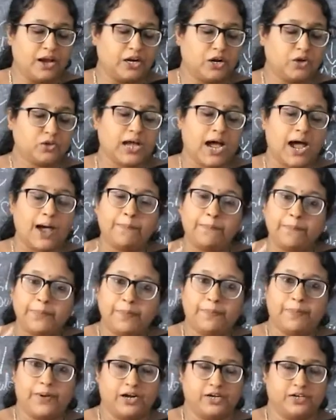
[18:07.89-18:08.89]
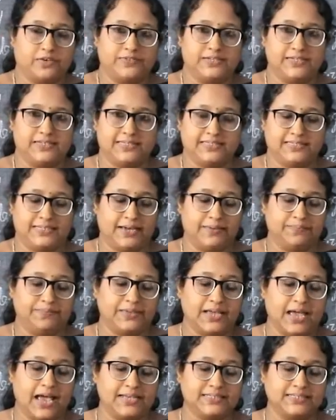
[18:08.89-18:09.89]
Now the upper part of the
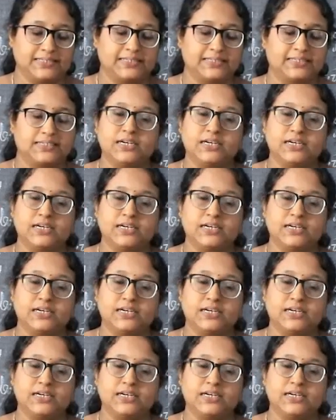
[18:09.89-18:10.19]
stem has a